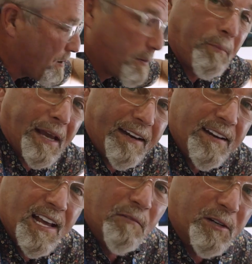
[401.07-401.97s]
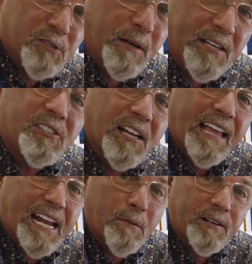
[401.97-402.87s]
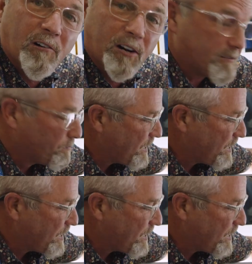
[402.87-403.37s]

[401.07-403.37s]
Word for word: triple pane, which is what you see a lot up north.